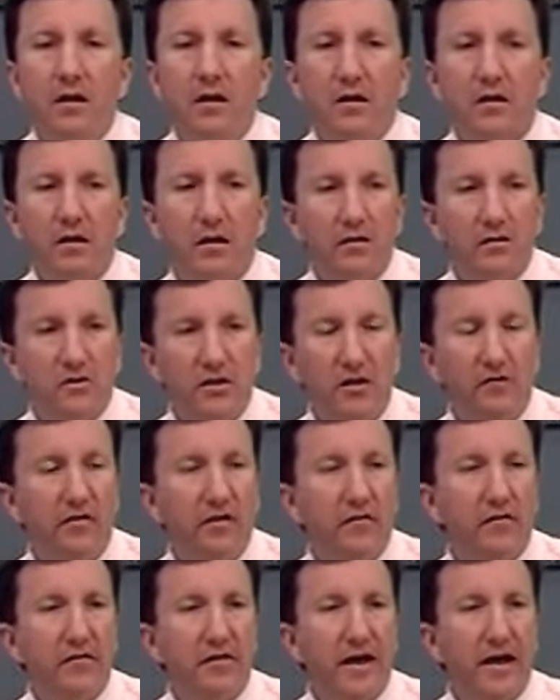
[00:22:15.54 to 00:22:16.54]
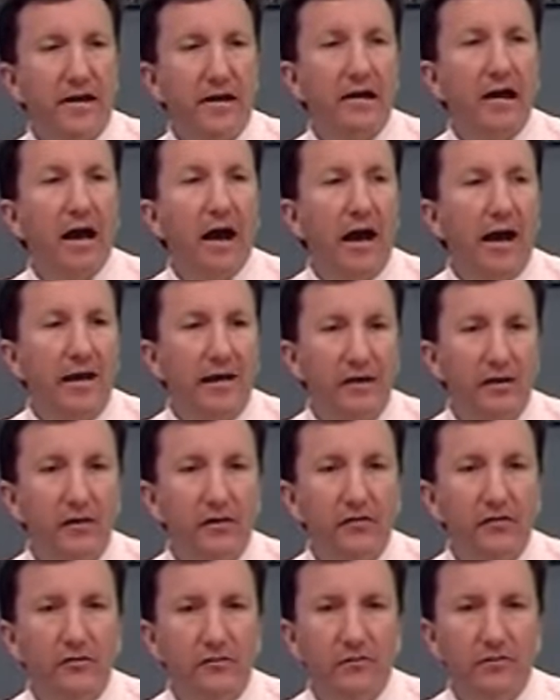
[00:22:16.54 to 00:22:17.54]
Because even if that guy
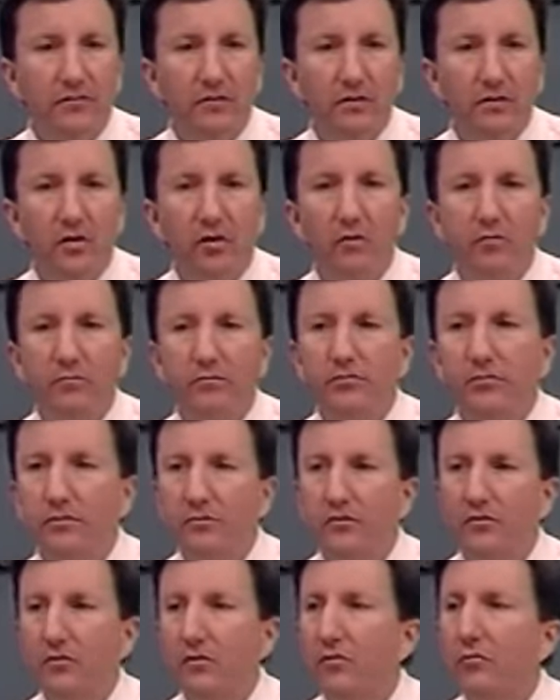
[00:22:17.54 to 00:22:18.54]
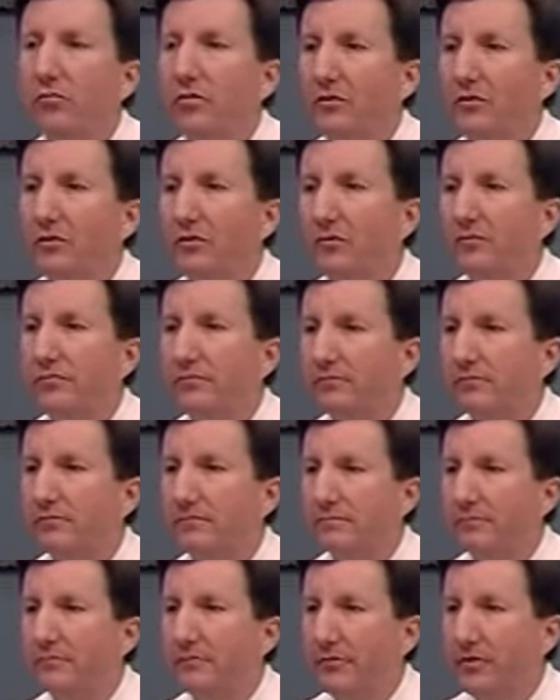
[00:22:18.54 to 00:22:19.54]
is, true blue,
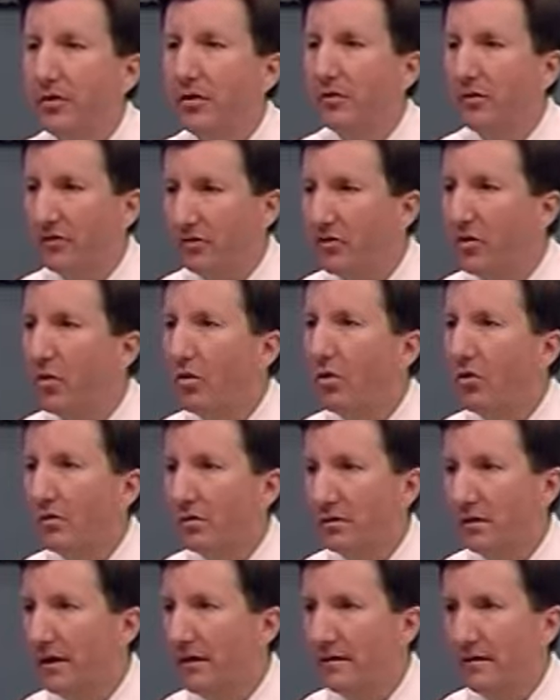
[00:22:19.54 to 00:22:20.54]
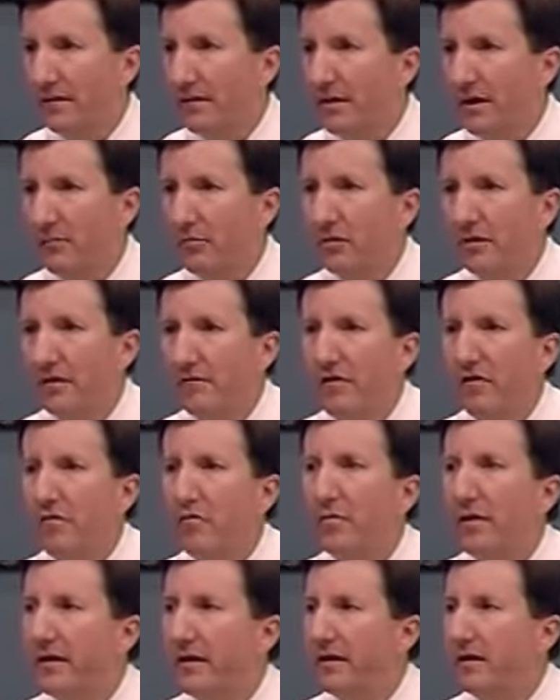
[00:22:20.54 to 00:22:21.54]
pure as gold, and I believe
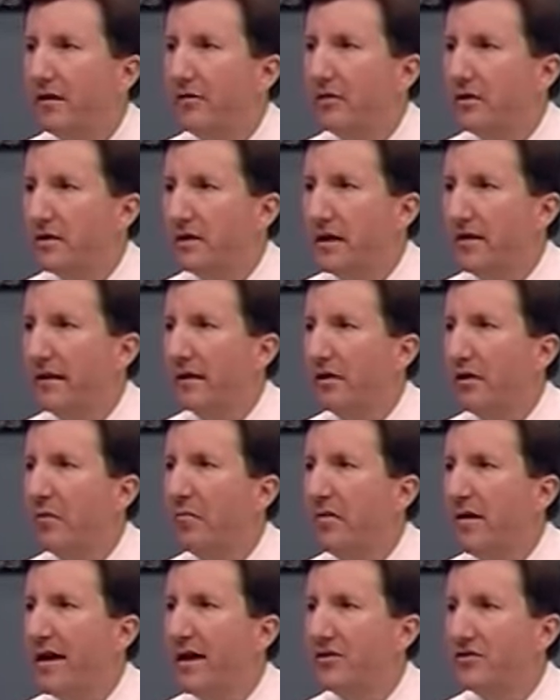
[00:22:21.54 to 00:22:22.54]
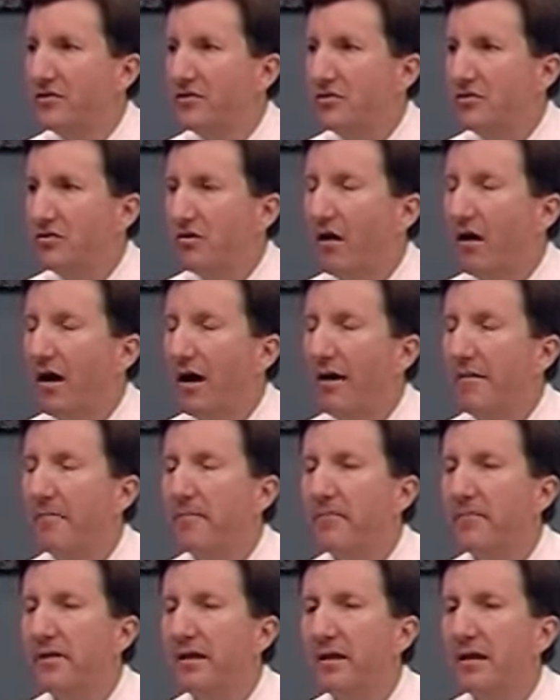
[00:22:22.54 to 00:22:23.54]
everybody here is, and I think our pastors are,
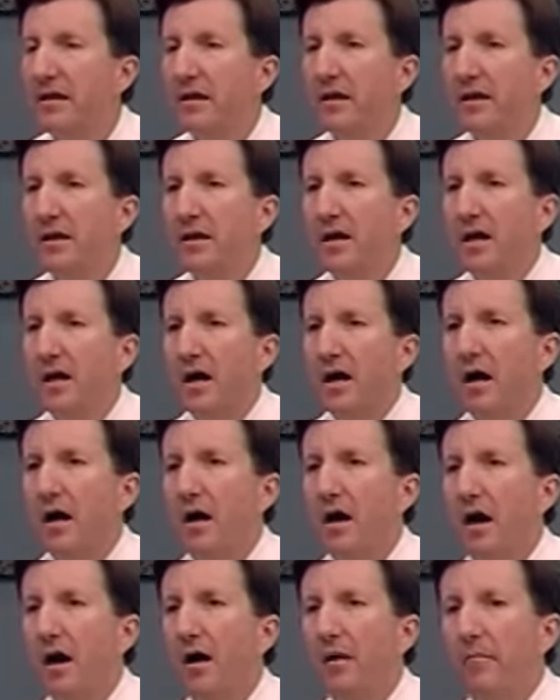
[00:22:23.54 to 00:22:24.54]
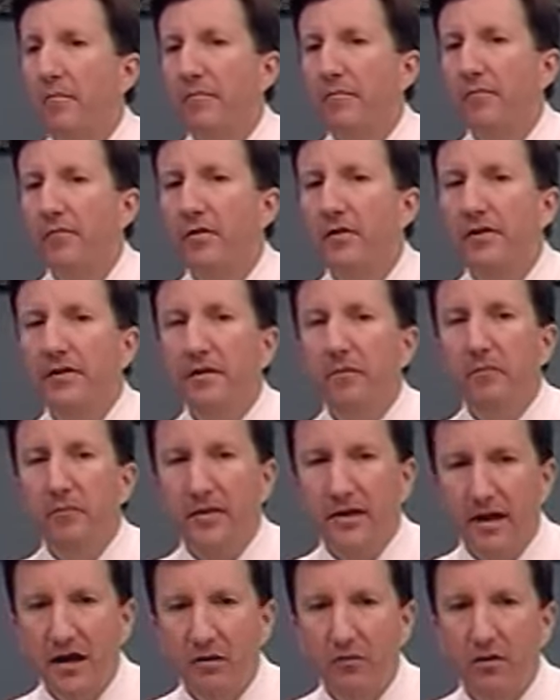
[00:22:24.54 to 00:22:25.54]
the
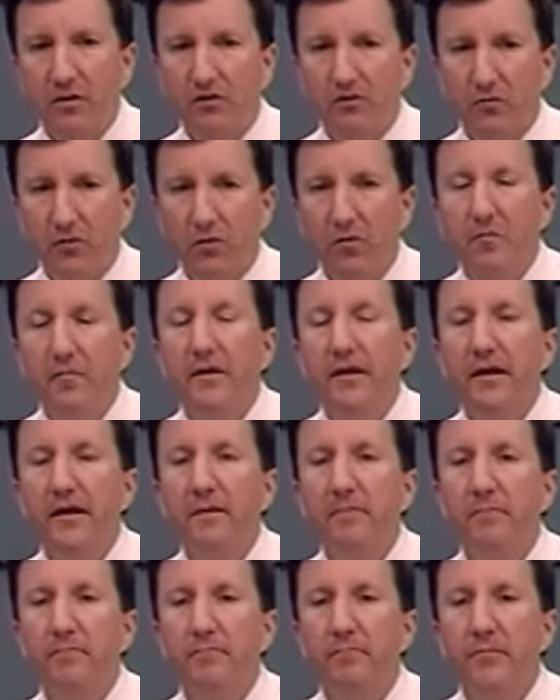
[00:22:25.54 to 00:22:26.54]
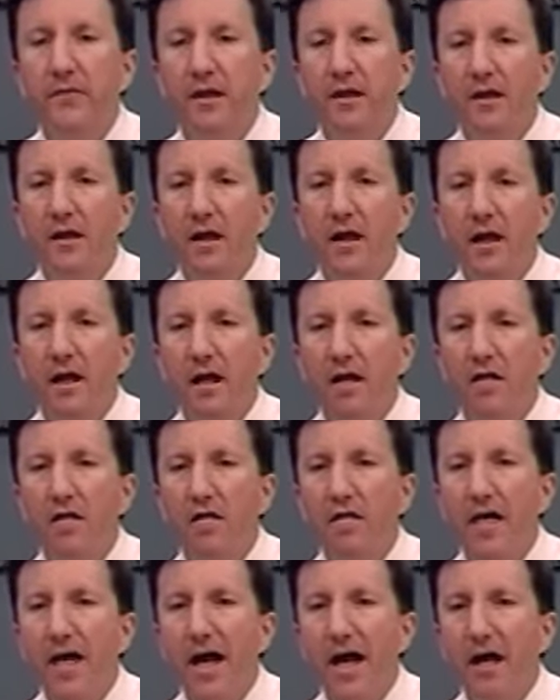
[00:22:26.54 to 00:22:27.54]
appearance will be
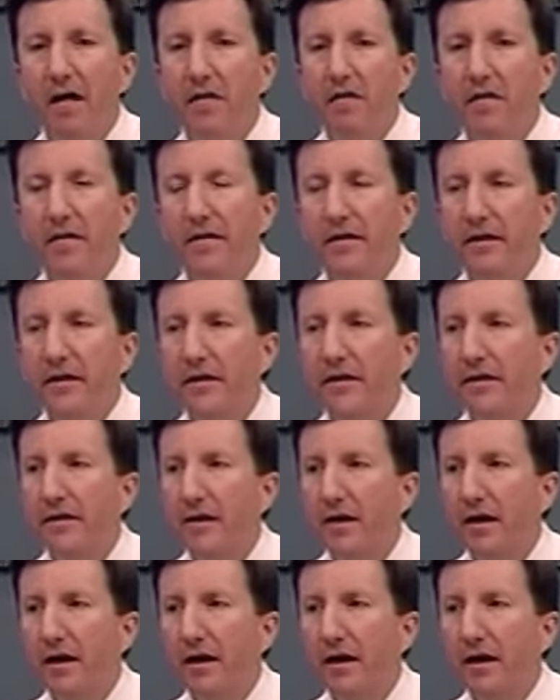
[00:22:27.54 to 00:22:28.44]
that he